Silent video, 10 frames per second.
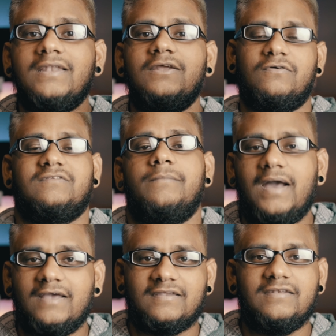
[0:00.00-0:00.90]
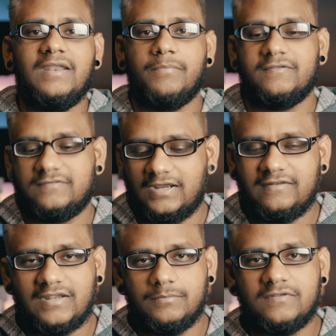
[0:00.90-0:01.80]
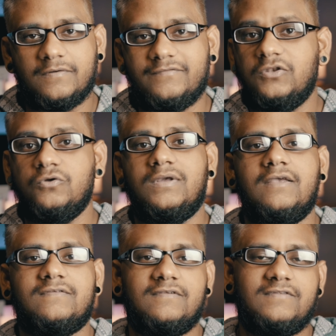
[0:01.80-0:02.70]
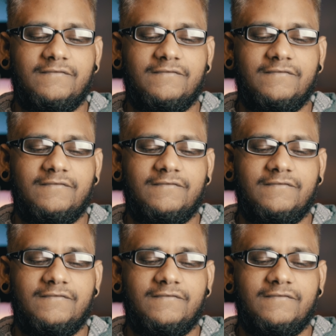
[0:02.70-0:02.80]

The awesome guys at Nimbus9 sent me some of their new cases,